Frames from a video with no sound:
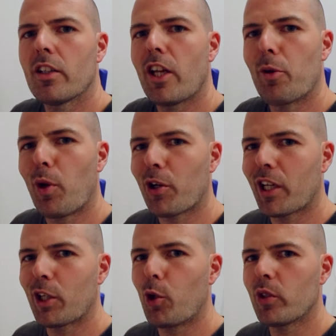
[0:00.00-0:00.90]
Now, I'm not going
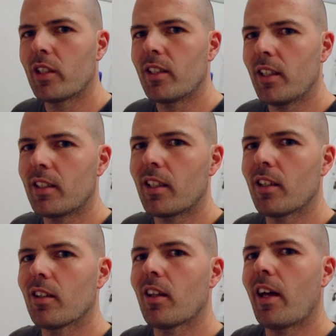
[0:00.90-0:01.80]
to go into
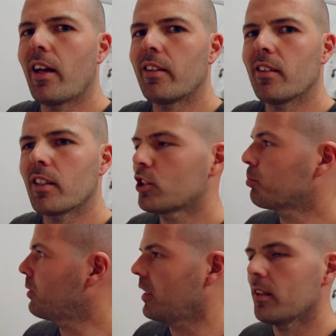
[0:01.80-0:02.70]
detail and
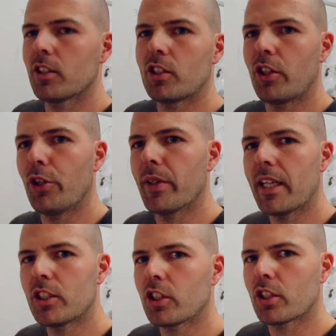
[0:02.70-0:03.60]
explain this to you. It
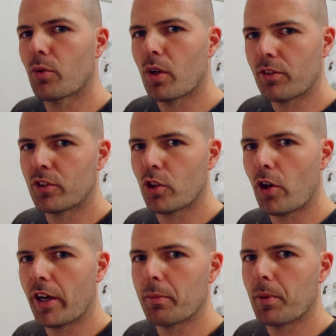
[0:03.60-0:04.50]
is just a rough
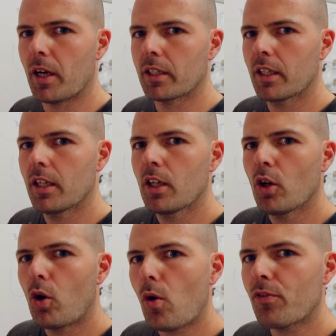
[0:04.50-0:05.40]
drawing, but
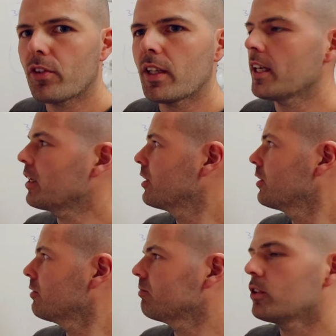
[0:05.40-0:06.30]
hopefully
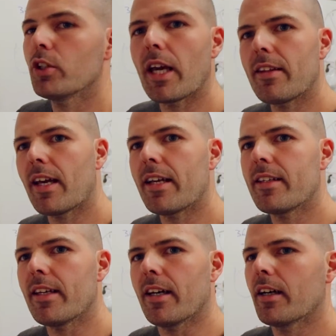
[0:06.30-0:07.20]
you get the
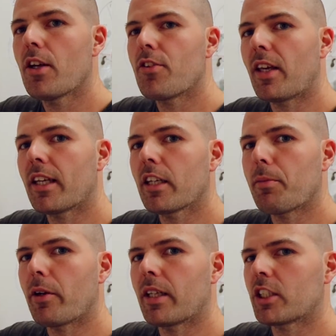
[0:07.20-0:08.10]
idea. Thinking
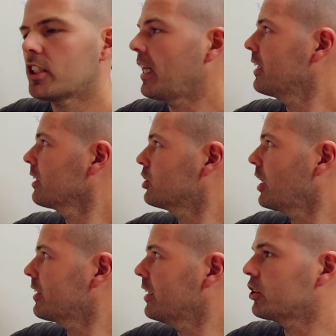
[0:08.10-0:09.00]
about extending the
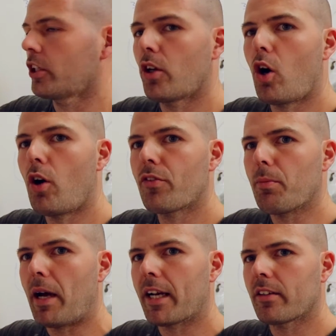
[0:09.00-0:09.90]
jet engine off the
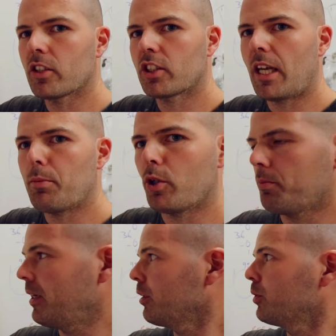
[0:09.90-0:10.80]
back of the skateboard a
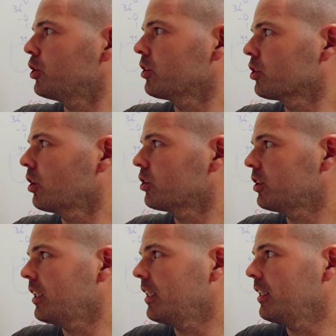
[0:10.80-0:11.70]
bit, which you can sort of
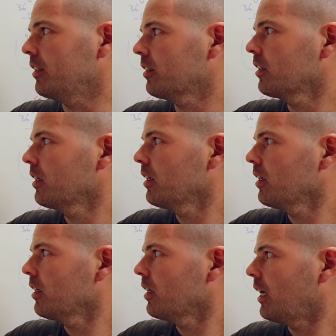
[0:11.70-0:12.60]
see here.
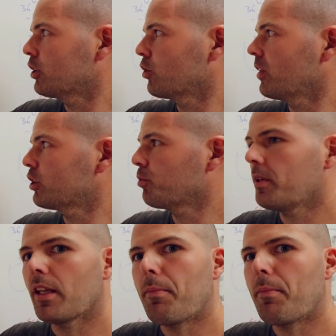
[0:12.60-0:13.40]
And so this would be the